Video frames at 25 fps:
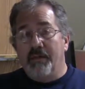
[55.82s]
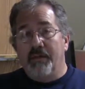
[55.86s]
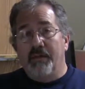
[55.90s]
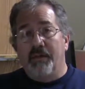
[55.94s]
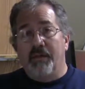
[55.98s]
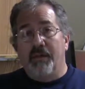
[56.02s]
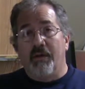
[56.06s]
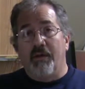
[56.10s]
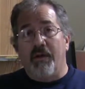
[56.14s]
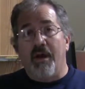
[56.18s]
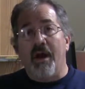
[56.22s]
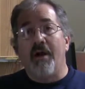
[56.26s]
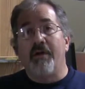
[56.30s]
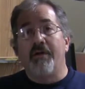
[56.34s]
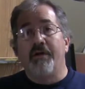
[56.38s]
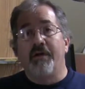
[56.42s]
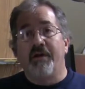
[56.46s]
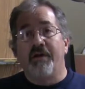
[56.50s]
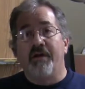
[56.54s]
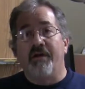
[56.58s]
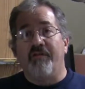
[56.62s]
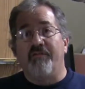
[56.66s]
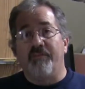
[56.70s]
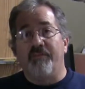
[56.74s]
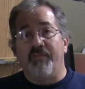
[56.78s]
There aren't
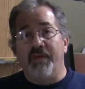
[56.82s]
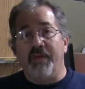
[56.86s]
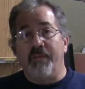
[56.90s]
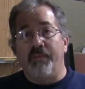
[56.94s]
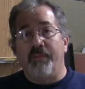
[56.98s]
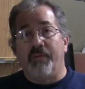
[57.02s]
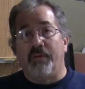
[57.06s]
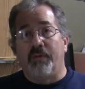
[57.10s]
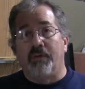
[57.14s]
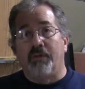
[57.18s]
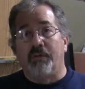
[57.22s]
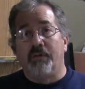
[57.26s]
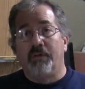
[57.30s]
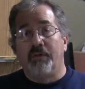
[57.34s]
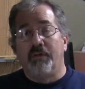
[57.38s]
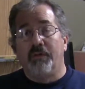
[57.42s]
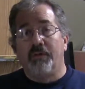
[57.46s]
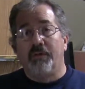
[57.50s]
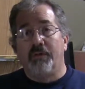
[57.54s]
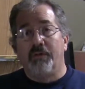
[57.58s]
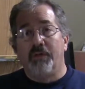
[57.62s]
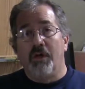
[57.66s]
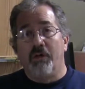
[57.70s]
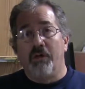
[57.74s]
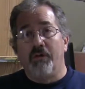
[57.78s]
enough people
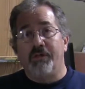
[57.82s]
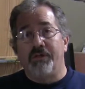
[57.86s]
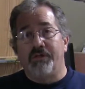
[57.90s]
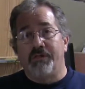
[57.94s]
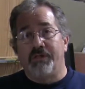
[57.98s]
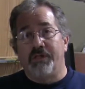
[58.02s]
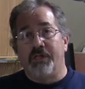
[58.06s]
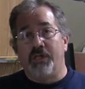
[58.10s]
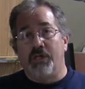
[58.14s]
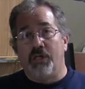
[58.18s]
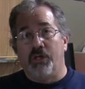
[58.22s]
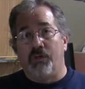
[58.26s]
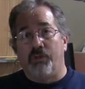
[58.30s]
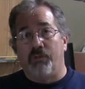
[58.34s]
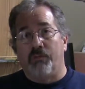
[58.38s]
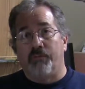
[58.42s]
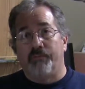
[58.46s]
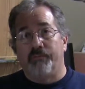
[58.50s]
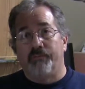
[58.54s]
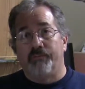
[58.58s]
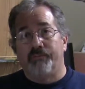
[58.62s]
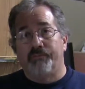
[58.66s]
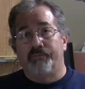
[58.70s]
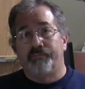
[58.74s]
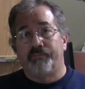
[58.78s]
noticing you.
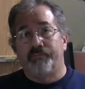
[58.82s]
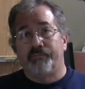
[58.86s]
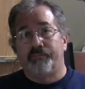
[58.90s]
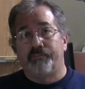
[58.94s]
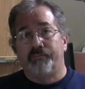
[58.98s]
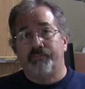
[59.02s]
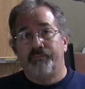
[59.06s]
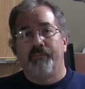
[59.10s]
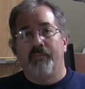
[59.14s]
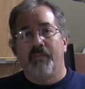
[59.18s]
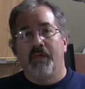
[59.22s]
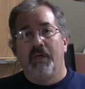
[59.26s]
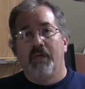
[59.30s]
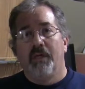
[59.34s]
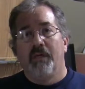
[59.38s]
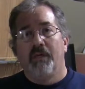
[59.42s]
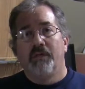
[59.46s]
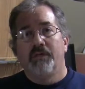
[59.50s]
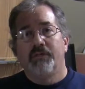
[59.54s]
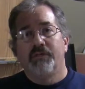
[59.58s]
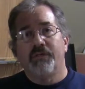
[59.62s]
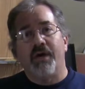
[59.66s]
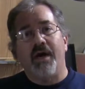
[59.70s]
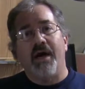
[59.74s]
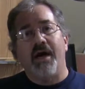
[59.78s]

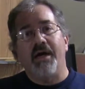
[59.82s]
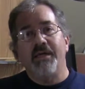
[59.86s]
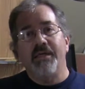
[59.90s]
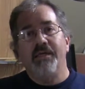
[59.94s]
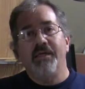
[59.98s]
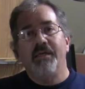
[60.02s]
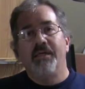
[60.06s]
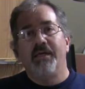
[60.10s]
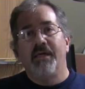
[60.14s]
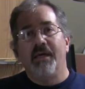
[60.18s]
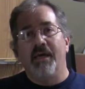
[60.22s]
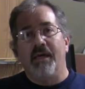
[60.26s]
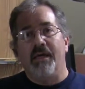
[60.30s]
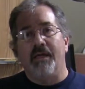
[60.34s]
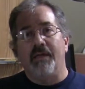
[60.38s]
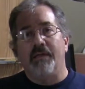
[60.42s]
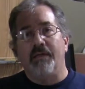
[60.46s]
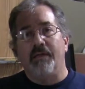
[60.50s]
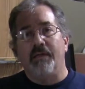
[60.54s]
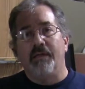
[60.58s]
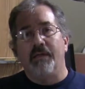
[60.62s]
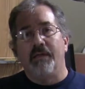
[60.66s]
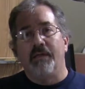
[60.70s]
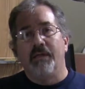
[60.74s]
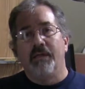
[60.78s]
So how do you get
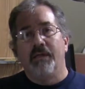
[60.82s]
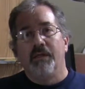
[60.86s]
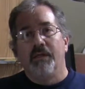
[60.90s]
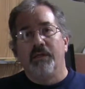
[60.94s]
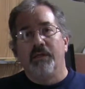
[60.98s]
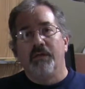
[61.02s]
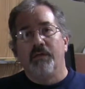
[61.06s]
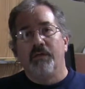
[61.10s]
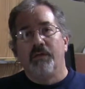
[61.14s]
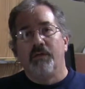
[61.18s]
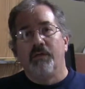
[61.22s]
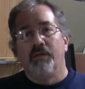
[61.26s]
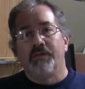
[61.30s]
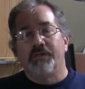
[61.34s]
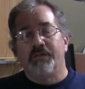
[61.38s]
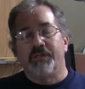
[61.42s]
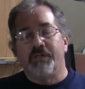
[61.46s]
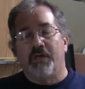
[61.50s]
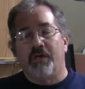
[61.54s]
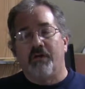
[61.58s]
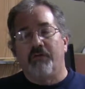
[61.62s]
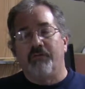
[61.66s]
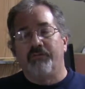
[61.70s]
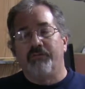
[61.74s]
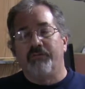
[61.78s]

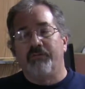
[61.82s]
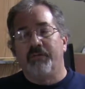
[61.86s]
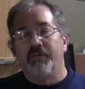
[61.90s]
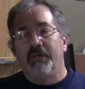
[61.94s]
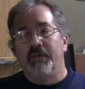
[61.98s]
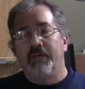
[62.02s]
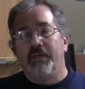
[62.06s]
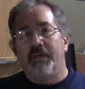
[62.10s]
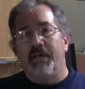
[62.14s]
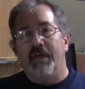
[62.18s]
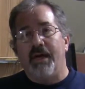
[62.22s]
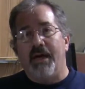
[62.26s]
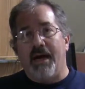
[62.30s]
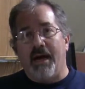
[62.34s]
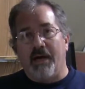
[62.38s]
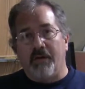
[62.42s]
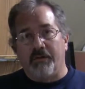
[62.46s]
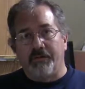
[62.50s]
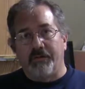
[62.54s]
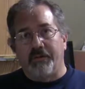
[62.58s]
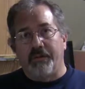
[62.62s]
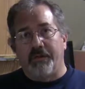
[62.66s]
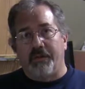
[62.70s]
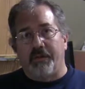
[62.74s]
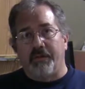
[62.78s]
yourself out
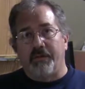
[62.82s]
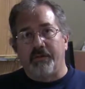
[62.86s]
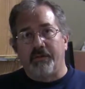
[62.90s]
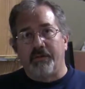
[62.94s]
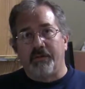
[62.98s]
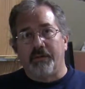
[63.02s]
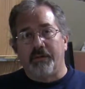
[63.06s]
there?